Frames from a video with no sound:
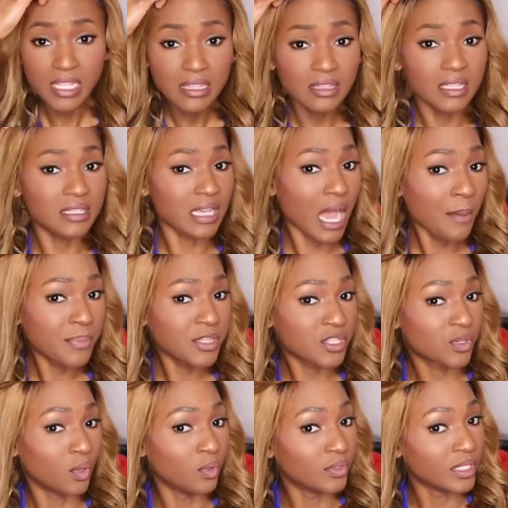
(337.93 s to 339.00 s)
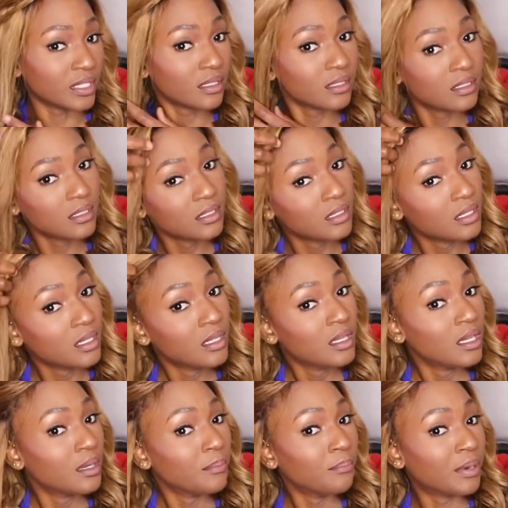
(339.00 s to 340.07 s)
The top is golden,
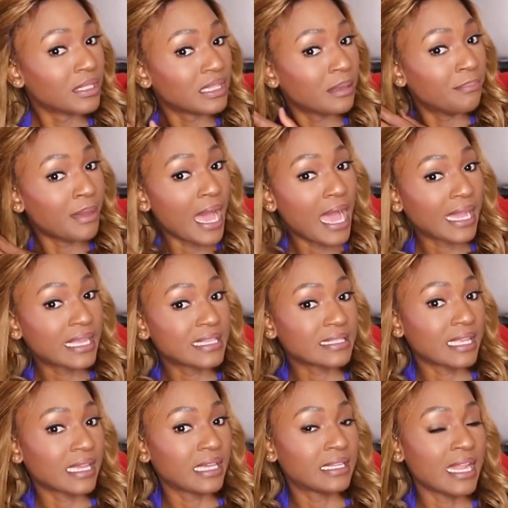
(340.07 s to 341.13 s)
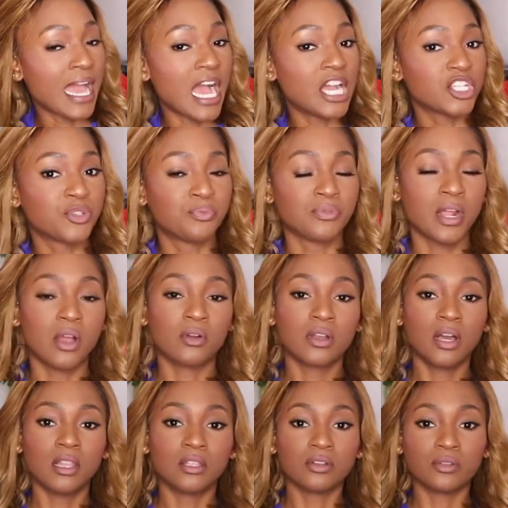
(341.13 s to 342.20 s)
but the back is, like, an ash brown
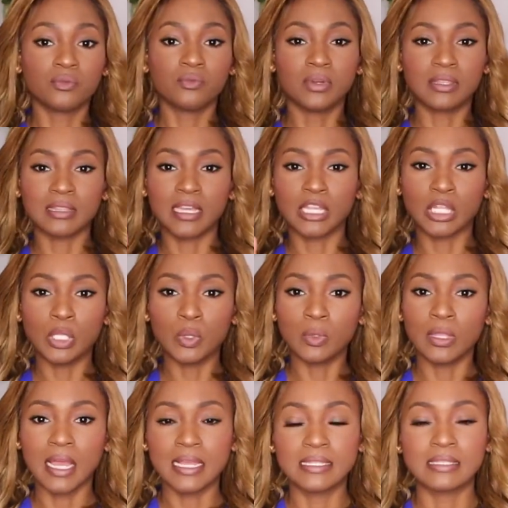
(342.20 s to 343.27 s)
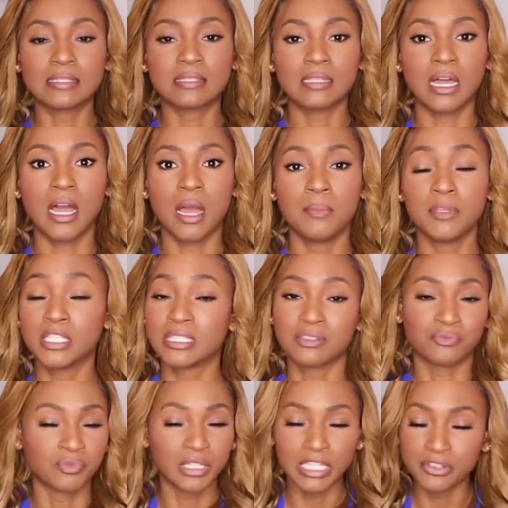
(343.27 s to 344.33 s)
color with, like, low lights. It's
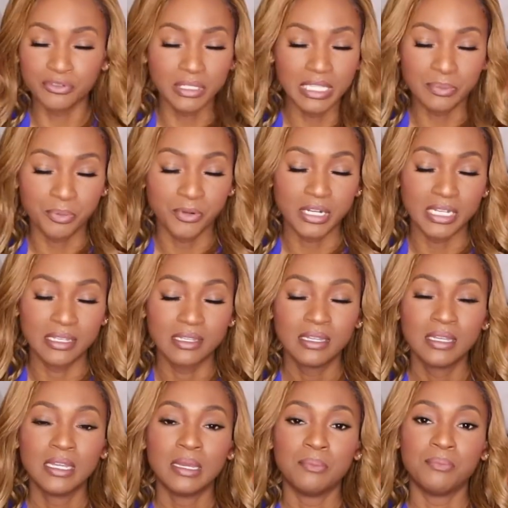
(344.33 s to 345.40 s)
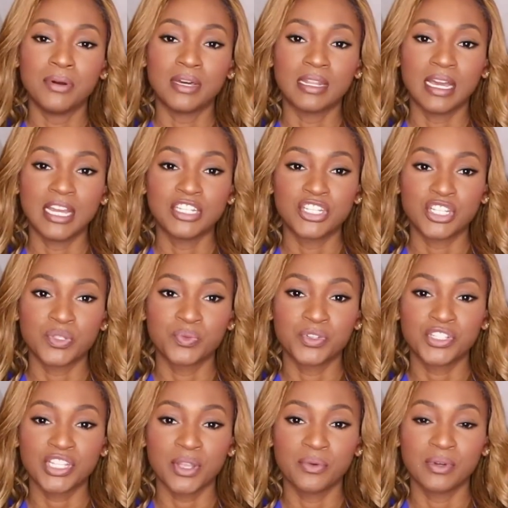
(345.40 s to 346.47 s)
really, really pretty, but I just
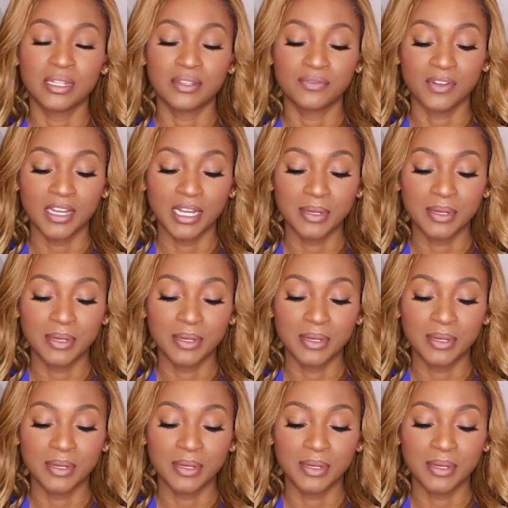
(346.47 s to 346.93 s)
wish I would have,